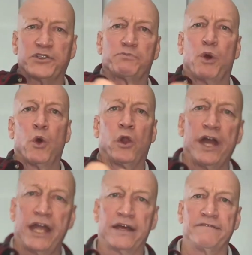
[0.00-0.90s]

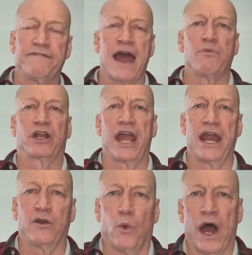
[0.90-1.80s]
spooling and
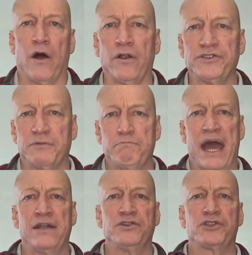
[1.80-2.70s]
fabricating welds
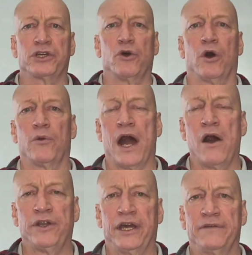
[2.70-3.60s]
and bends to go
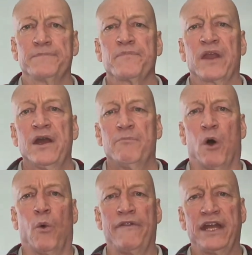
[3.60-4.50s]
around it.
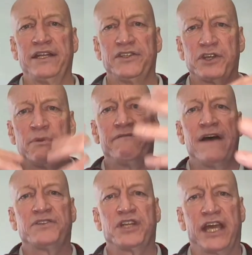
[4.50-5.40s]
But when they did some
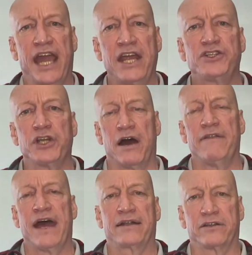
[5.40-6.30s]
investigation
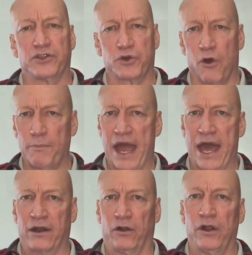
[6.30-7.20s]
on that control
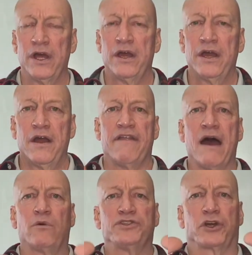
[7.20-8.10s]
panel,
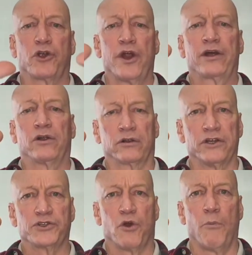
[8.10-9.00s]
that was a critical
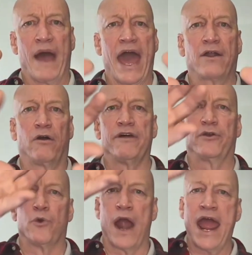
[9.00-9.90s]
control panel
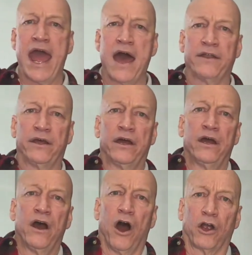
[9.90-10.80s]
that ran
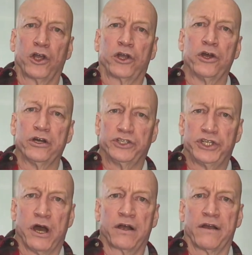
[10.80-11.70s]
a good
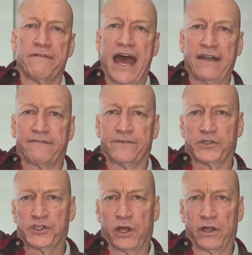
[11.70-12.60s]
chunk of that
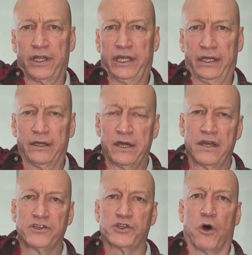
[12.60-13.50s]
facility.
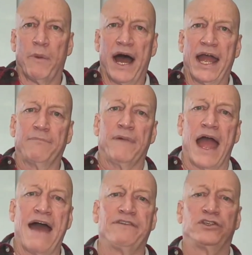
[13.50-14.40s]
So by
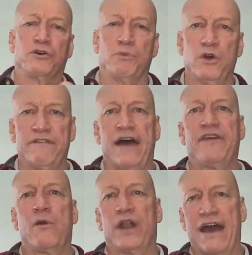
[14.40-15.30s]
having to move
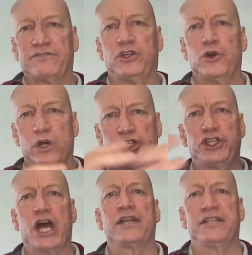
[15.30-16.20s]
that, they would have to do a
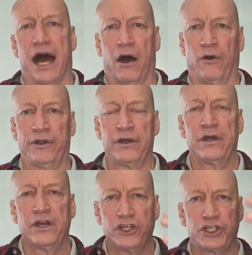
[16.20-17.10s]
shutdown,
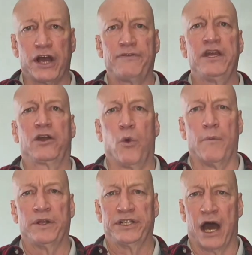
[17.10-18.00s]
shut the
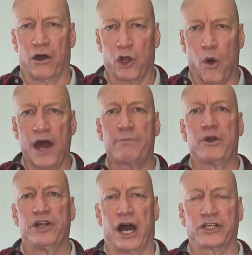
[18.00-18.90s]
equipment down, go out
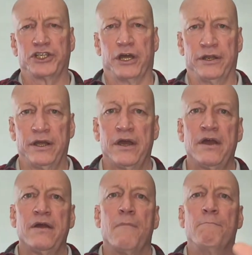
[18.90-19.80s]
of production,
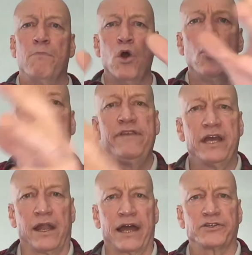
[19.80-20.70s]
move
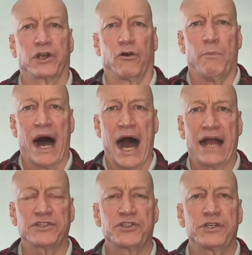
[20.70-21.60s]
the electrical
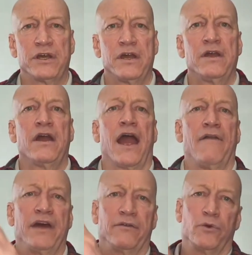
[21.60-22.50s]
box,
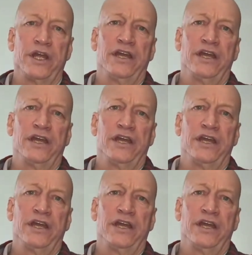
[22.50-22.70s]
and then